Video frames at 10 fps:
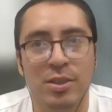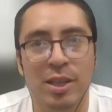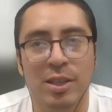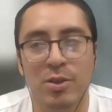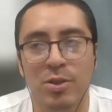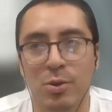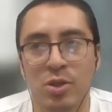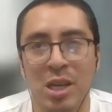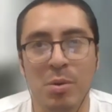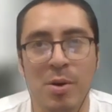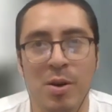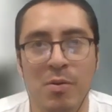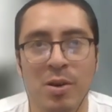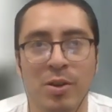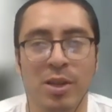like there's no shame about it,
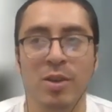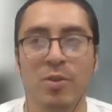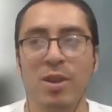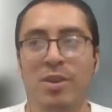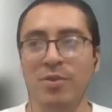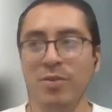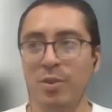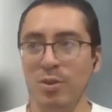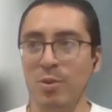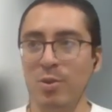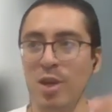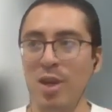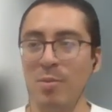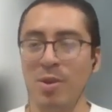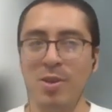right? Okay, great. There's no
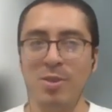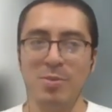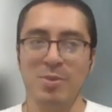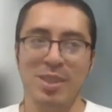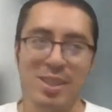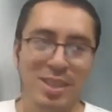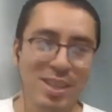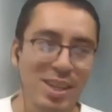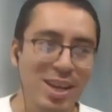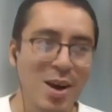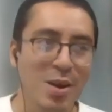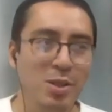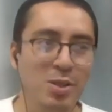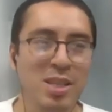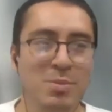shame. Also, how do
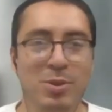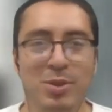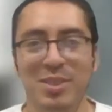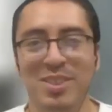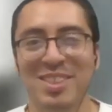I transmute it?